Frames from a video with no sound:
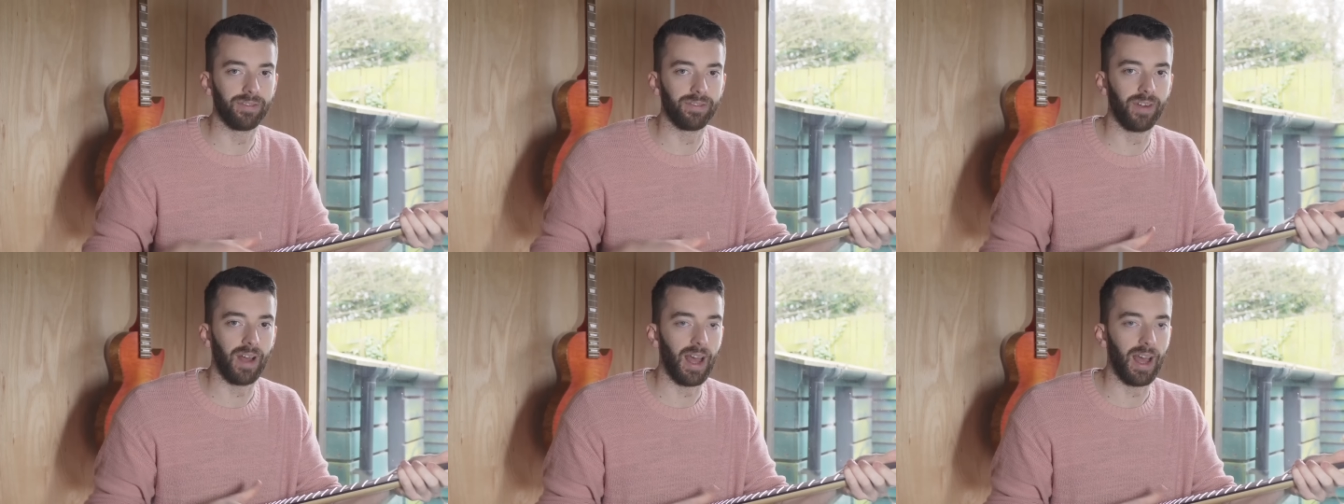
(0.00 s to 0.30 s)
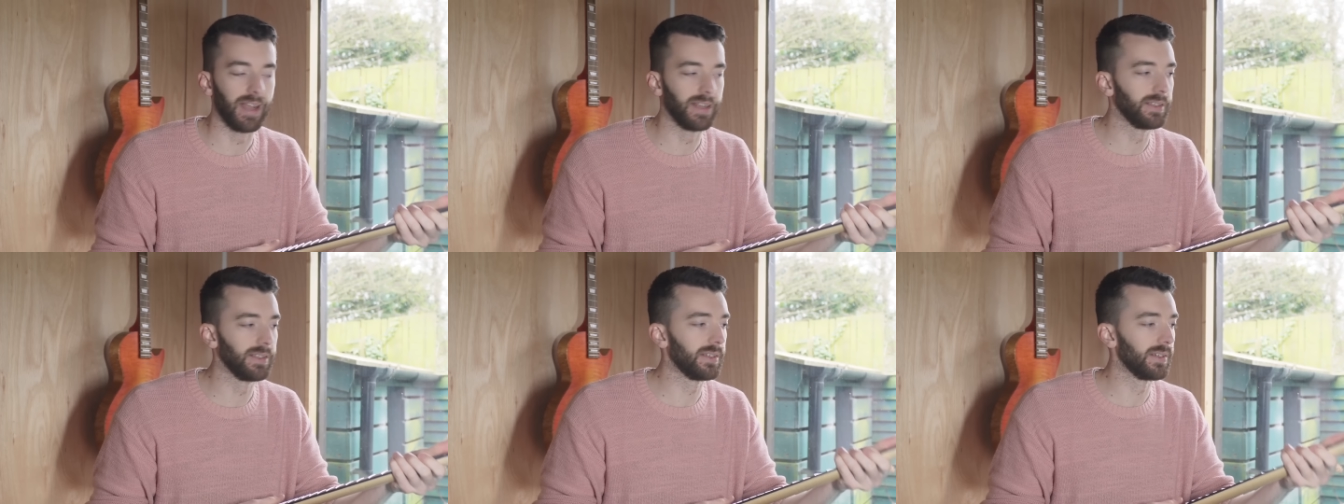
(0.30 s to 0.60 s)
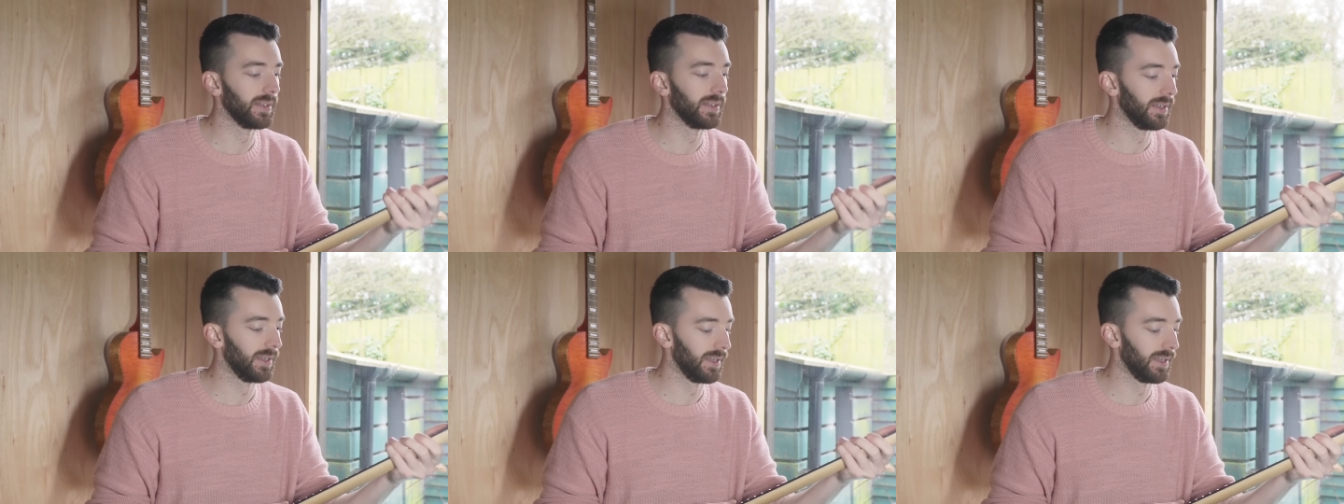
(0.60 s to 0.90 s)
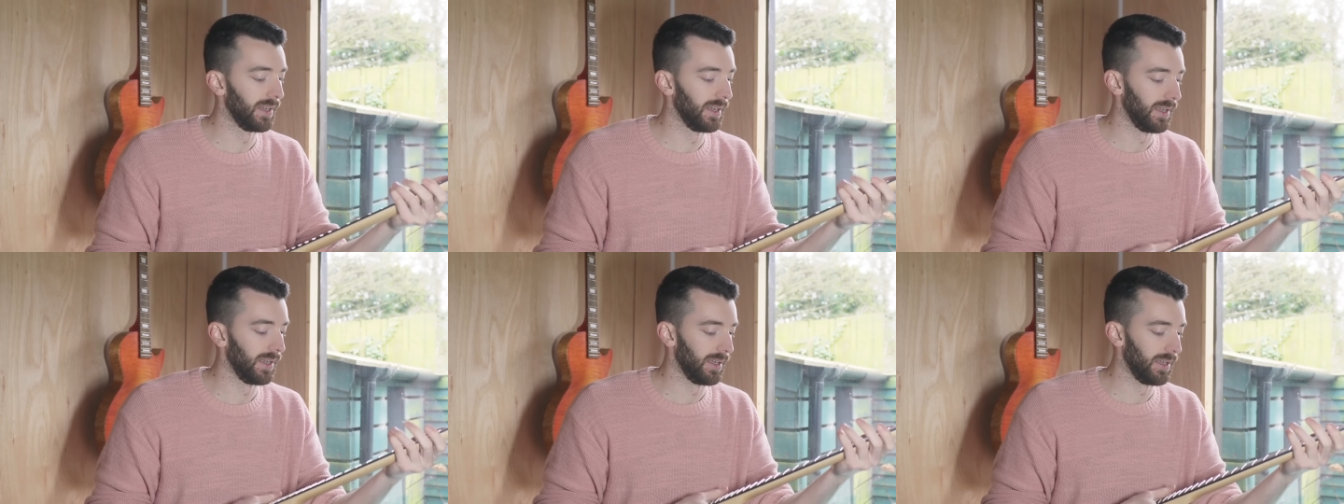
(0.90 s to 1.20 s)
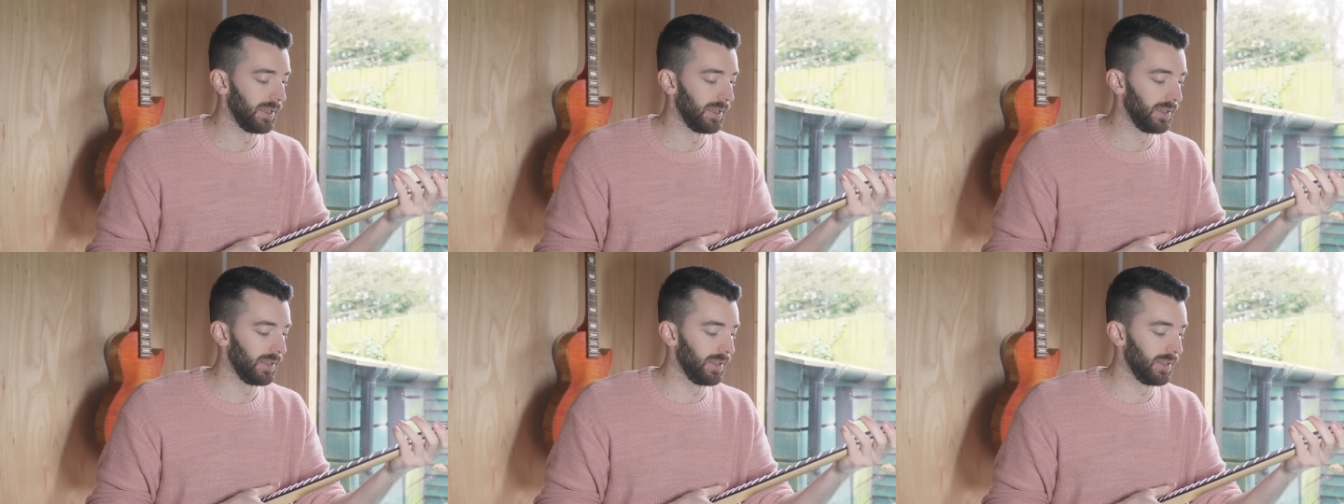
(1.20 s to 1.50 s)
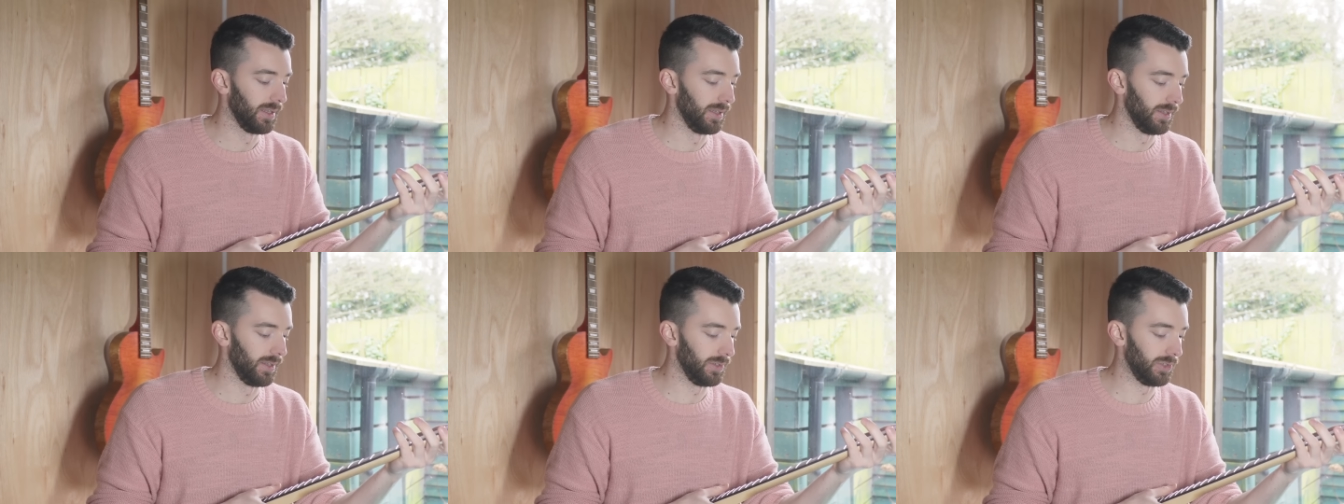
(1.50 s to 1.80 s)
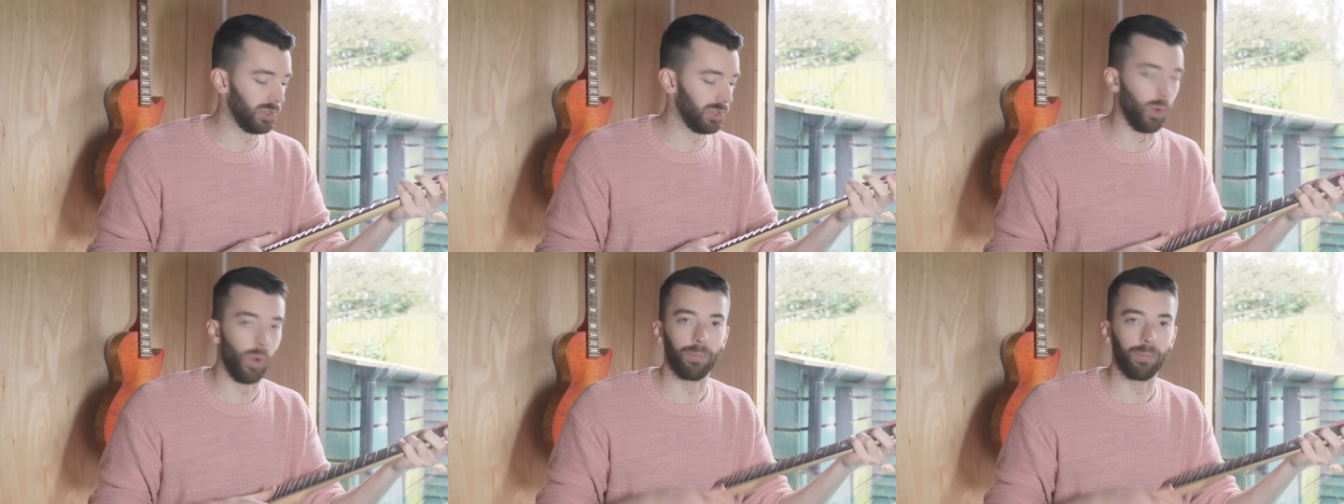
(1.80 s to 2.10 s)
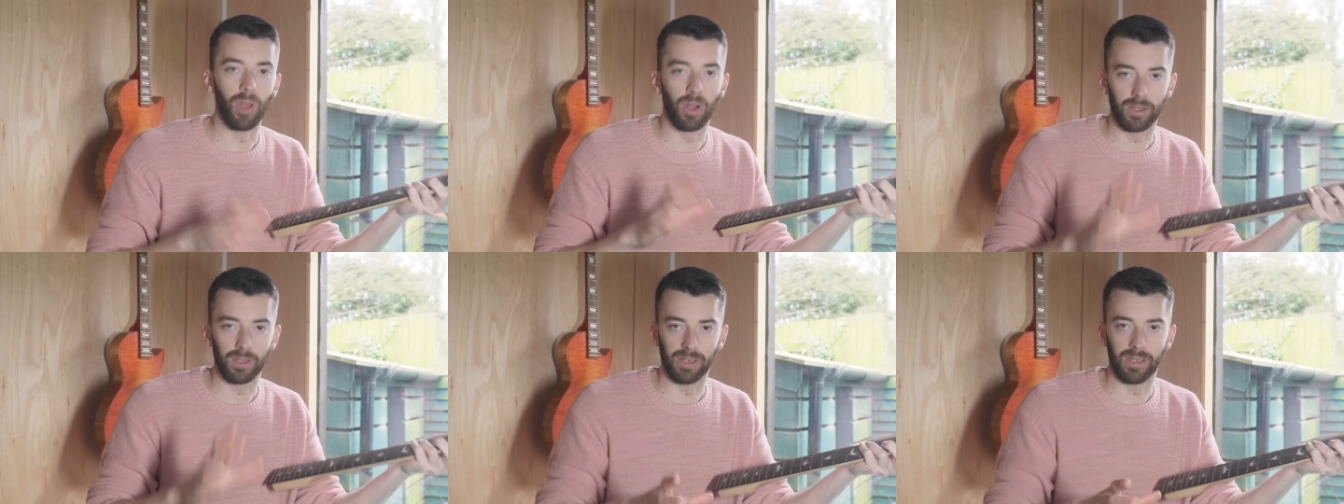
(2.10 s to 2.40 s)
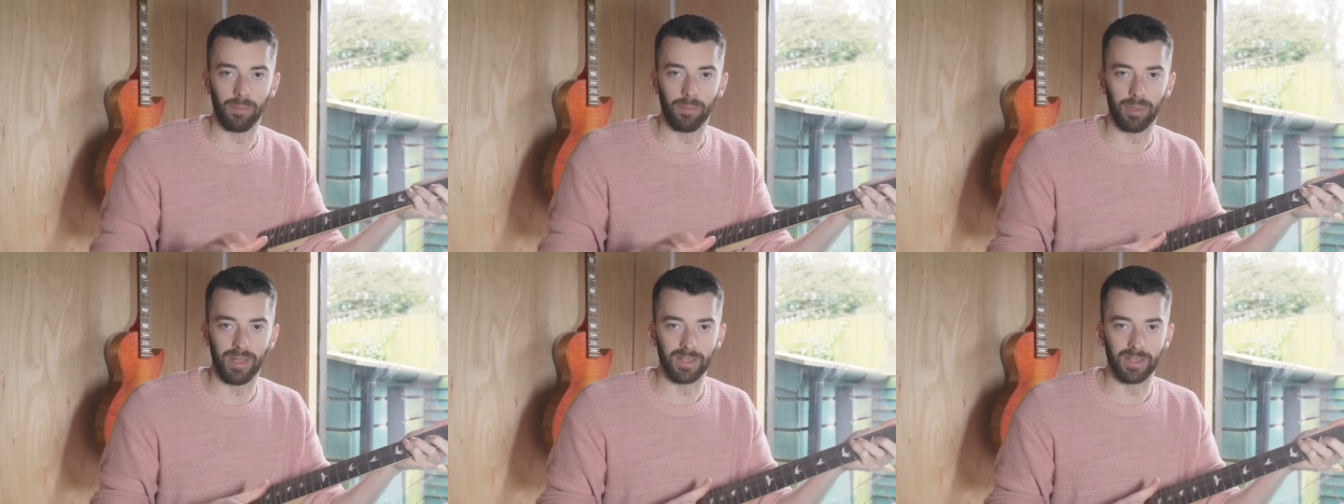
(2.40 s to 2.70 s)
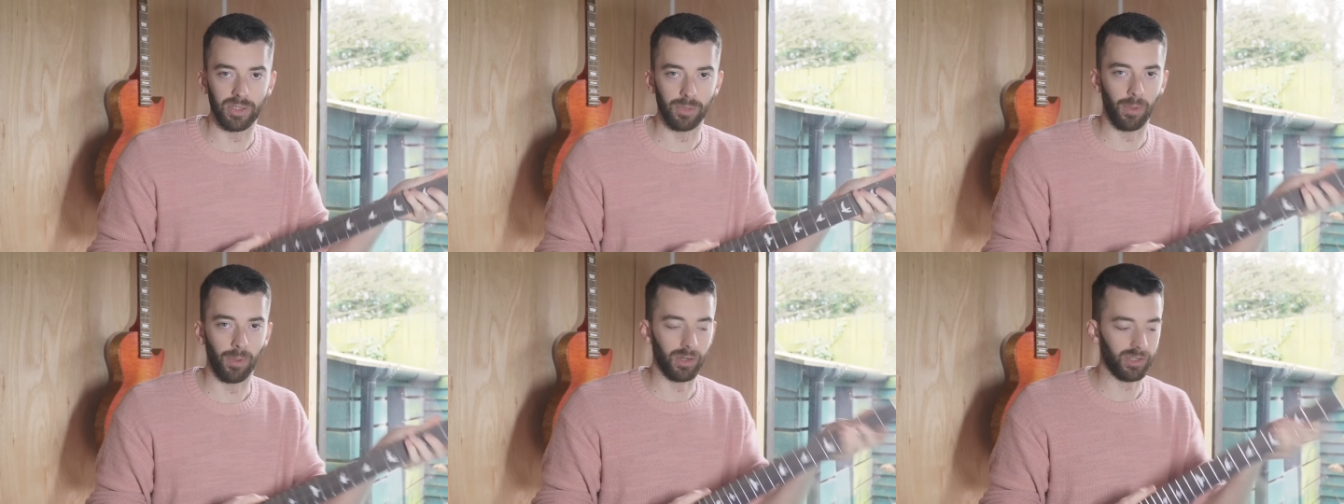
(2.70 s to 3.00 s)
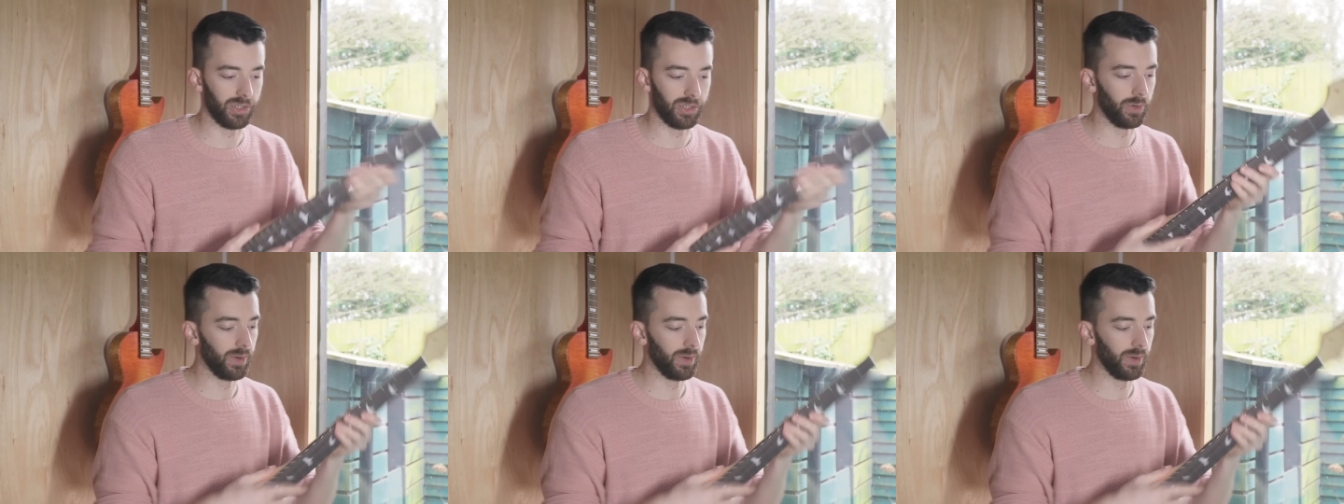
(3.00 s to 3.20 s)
find, so I'm not going to complain too much.